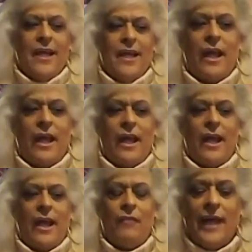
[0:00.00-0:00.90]
if you
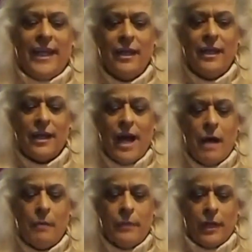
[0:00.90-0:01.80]
like
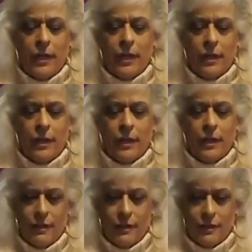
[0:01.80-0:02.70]
comedy,
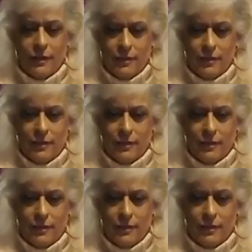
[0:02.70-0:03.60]

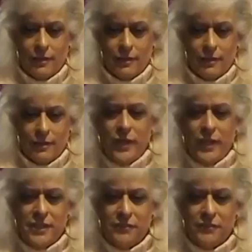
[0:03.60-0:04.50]
use
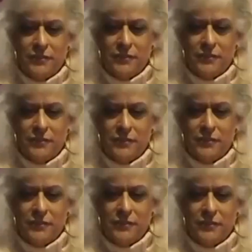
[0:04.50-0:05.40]
situations from your
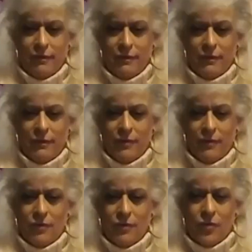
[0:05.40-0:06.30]
life
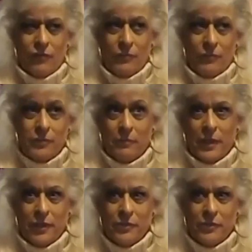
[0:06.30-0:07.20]
or from
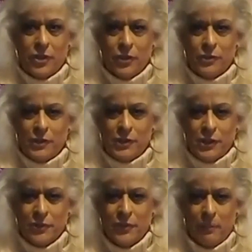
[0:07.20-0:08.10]
somebody who's close to
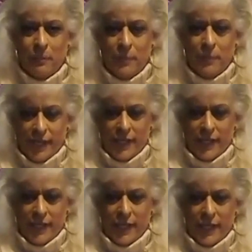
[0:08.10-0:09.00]
you and
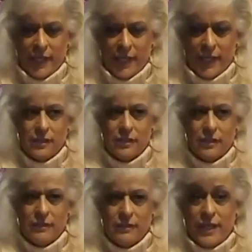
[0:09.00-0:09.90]
make it
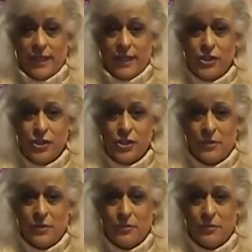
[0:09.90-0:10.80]
funny. Make it a
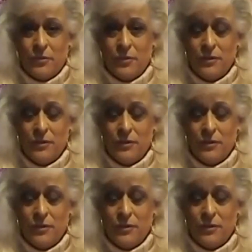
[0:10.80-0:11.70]
show.
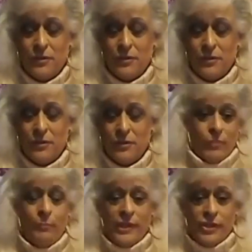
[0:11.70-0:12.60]

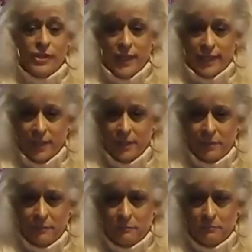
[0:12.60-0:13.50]
Um, pitch
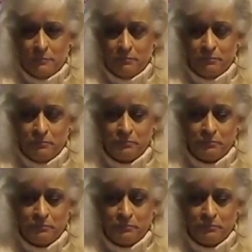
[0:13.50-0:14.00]
the idea.